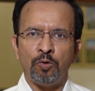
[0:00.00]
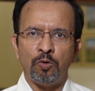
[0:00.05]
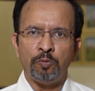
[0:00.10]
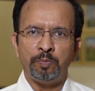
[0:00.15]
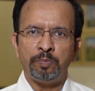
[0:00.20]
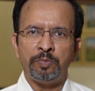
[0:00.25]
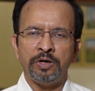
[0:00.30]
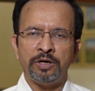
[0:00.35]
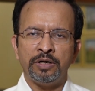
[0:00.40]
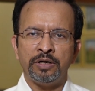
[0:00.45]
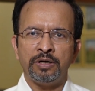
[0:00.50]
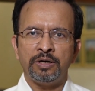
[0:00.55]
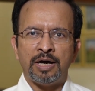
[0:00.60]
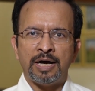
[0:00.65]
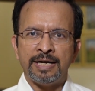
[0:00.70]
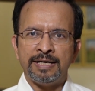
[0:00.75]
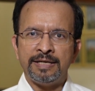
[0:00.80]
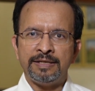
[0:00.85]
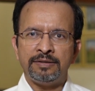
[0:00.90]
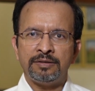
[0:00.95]
open
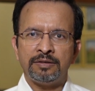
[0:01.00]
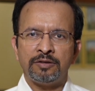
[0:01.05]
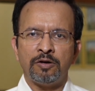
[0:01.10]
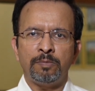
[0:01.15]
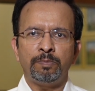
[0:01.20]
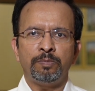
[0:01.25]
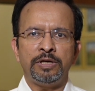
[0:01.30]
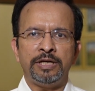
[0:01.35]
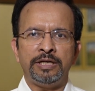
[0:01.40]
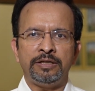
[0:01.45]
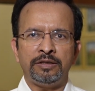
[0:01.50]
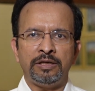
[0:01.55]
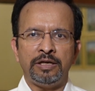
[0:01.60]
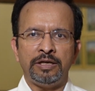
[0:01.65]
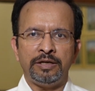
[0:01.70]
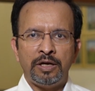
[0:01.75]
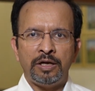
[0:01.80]
eyes completely.